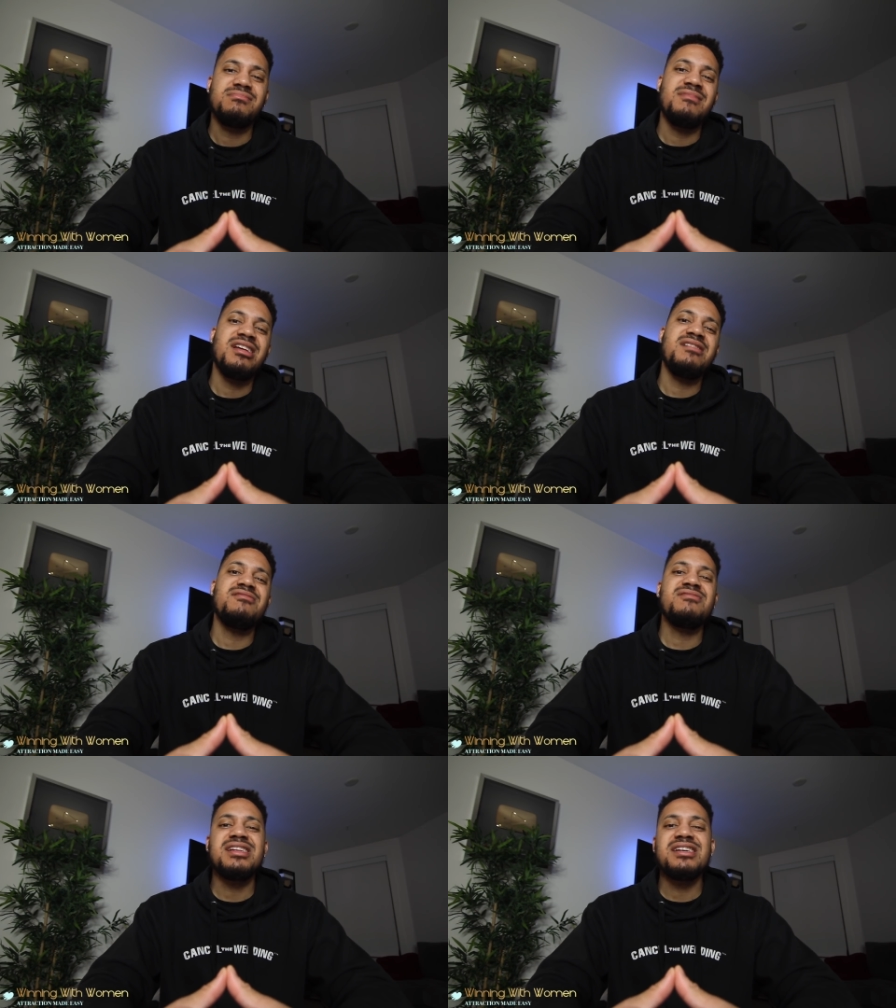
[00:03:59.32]
Now you
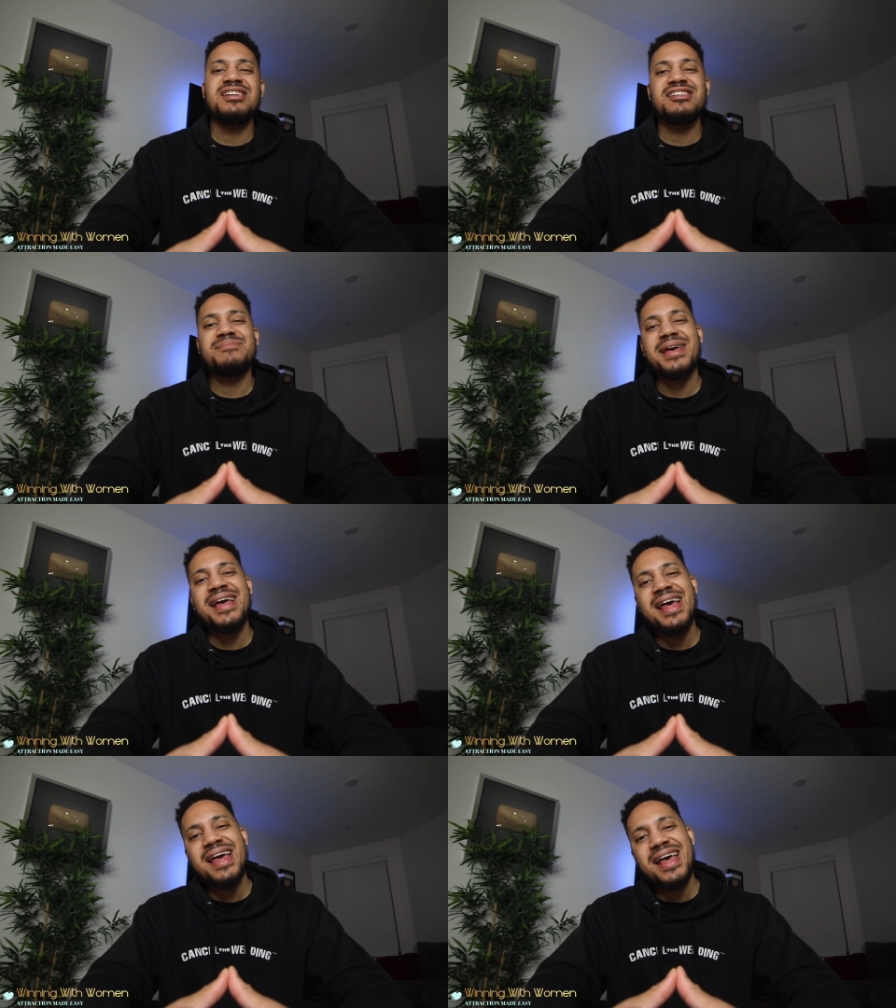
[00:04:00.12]
want to come
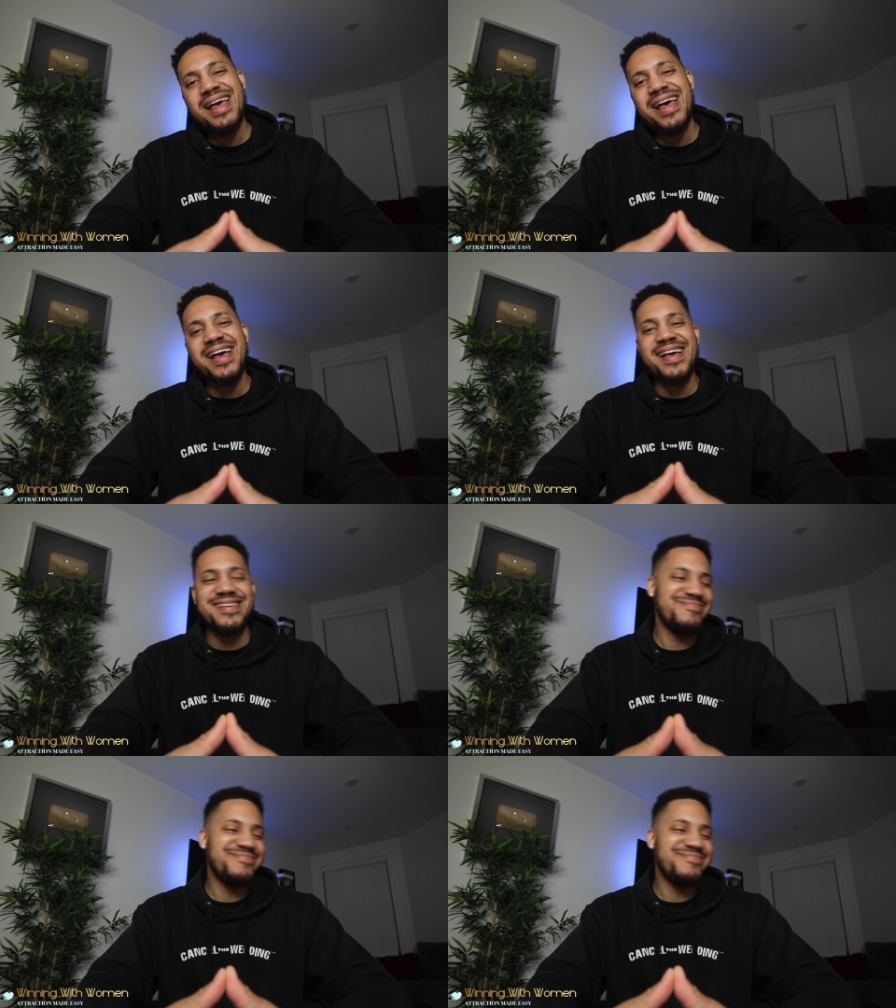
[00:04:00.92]
back.